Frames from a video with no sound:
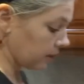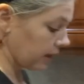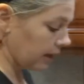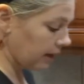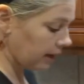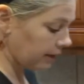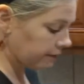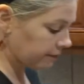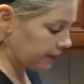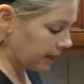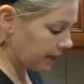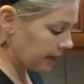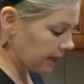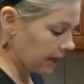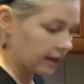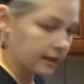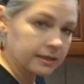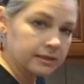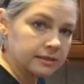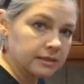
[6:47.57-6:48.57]
now I have my
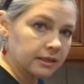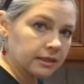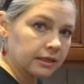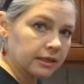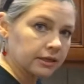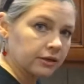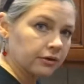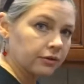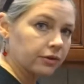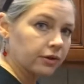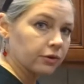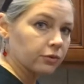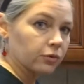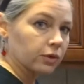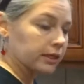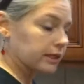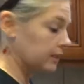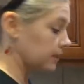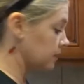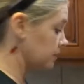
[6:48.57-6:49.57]
eggs in here. They're
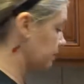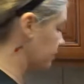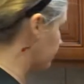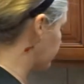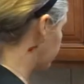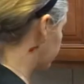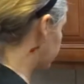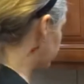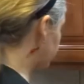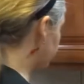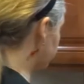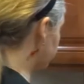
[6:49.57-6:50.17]
ready to put in the